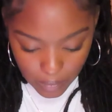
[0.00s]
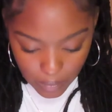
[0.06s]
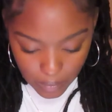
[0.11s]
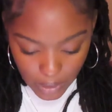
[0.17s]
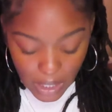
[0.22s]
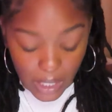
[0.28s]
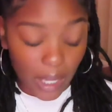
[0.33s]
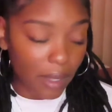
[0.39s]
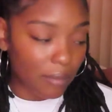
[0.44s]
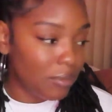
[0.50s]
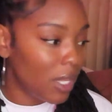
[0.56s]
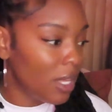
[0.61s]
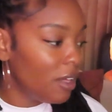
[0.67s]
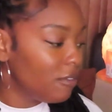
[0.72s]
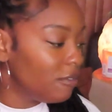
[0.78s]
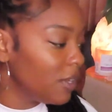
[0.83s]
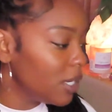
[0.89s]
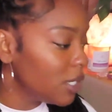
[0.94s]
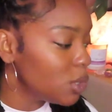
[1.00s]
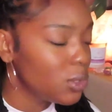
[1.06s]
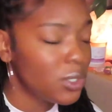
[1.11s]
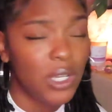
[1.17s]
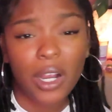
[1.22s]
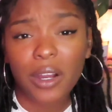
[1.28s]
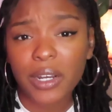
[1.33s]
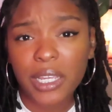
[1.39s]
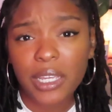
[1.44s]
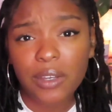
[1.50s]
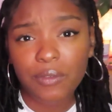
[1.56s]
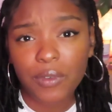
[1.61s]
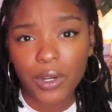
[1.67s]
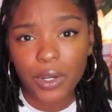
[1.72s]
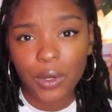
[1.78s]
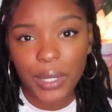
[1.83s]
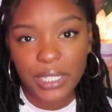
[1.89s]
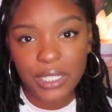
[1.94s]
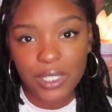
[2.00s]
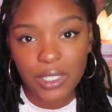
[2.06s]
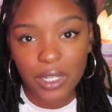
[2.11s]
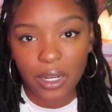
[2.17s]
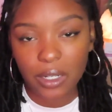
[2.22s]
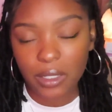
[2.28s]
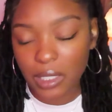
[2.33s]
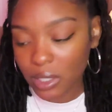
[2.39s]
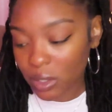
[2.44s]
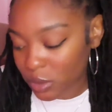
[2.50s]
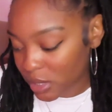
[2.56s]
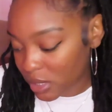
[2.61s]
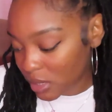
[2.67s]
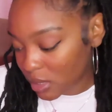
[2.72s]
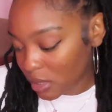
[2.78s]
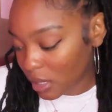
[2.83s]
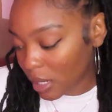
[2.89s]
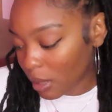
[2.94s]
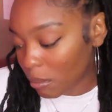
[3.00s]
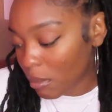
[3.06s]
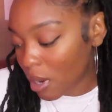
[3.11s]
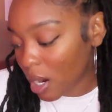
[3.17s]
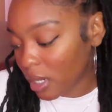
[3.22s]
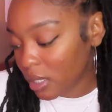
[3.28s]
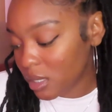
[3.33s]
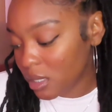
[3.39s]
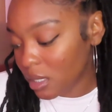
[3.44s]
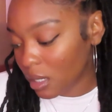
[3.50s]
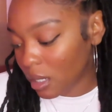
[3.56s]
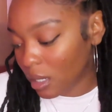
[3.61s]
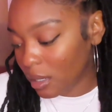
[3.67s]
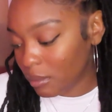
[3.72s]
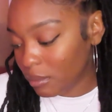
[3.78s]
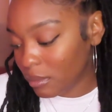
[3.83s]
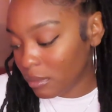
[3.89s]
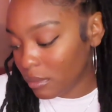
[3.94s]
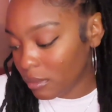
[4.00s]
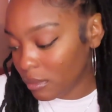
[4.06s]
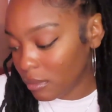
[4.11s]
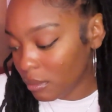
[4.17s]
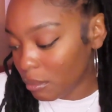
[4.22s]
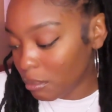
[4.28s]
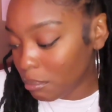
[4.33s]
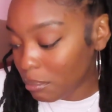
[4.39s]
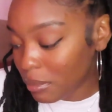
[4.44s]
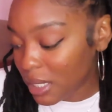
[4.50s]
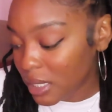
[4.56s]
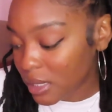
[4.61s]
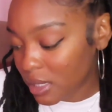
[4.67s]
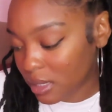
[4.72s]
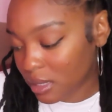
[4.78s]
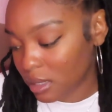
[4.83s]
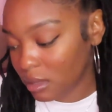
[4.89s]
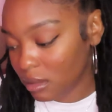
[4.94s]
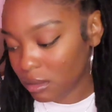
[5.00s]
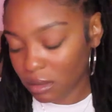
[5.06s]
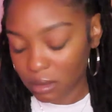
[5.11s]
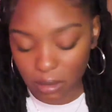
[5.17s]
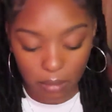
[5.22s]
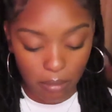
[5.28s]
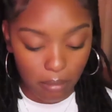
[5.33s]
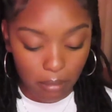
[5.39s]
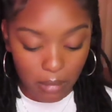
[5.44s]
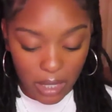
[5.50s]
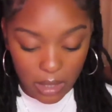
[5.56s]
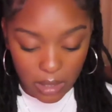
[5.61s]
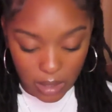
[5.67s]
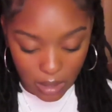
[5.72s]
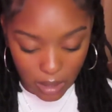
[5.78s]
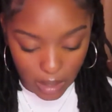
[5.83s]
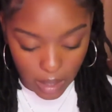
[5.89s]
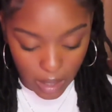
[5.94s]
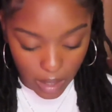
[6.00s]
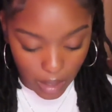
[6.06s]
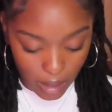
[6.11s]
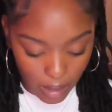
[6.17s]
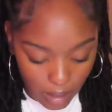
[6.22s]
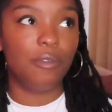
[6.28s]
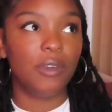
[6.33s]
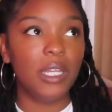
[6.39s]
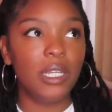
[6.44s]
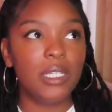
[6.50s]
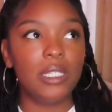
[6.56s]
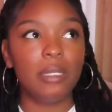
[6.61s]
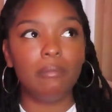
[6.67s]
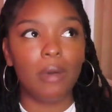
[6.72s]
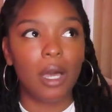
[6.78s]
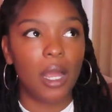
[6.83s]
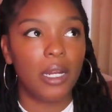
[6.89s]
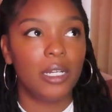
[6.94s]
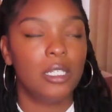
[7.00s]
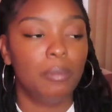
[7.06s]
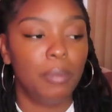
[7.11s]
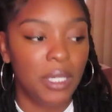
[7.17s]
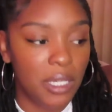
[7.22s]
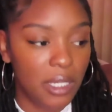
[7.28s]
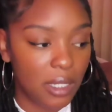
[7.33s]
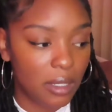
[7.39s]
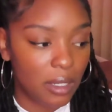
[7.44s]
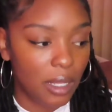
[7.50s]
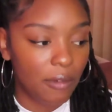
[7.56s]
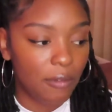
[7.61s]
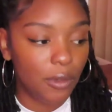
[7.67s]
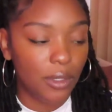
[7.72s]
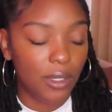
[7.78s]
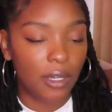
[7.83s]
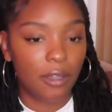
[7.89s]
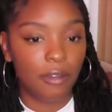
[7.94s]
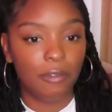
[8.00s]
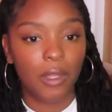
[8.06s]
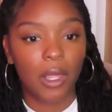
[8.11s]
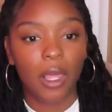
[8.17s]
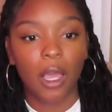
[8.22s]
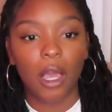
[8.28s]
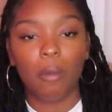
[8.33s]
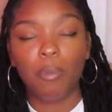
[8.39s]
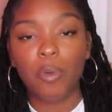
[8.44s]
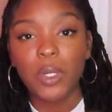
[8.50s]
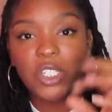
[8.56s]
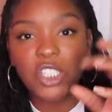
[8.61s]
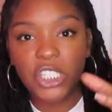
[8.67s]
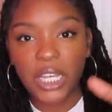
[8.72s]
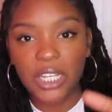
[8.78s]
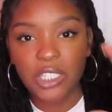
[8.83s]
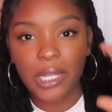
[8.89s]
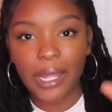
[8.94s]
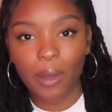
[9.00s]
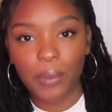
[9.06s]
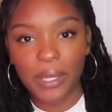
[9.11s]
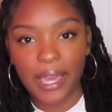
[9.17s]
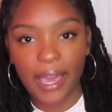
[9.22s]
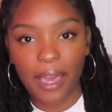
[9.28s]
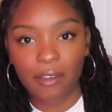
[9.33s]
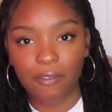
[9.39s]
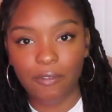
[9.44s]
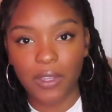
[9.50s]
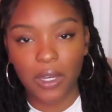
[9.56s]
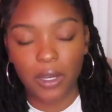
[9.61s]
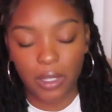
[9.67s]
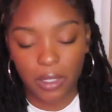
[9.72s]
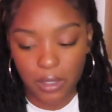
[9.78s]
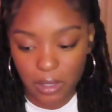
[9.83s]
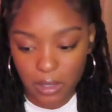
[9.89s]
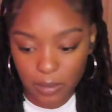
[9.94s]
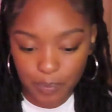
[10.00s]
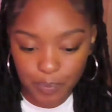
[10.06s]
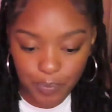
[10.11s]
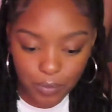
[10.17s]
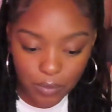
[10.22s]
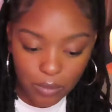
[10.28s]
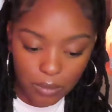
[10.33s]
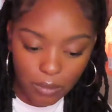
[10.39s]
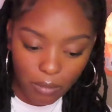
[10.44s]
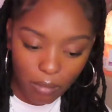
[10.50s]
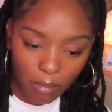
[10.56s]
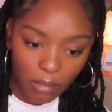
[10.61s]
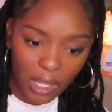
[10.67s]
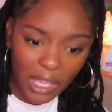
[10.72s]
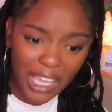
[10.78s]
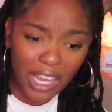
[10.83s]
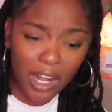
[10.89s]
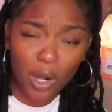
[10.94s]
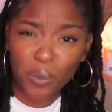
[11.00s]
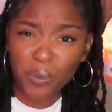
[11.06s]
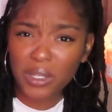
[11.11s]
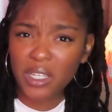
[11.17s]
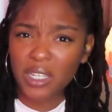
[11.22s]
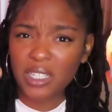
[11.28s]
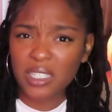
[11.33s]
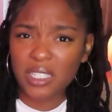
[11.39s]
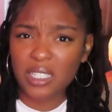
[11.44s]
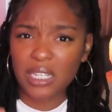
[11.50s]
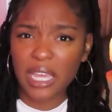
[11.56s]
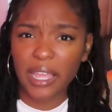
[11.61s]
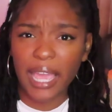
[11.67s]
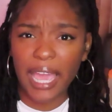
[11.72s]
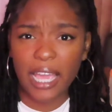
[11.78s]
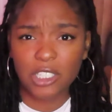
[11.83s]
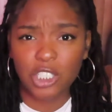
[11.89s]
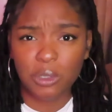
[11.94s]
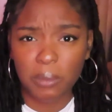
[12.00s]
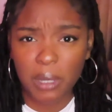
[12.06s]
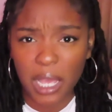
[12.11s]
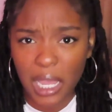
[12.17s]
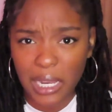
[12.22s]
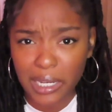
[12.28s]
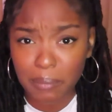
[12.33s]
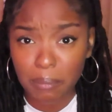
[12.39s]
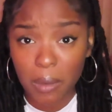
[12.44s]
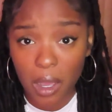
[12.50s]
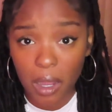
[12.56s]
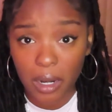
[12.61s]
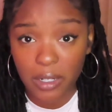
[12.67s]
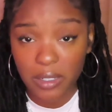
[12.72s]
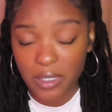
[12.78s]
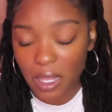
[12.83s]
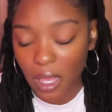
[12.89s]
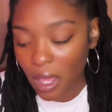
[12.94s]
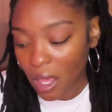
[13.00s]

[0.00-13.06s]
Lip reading: Yeah, Venus was already in Virgo at the start of Leo season, and Mars meets there. Venus and Mars being the level of appreciation that we have Venus, and our willingness to take action behind it, Mars.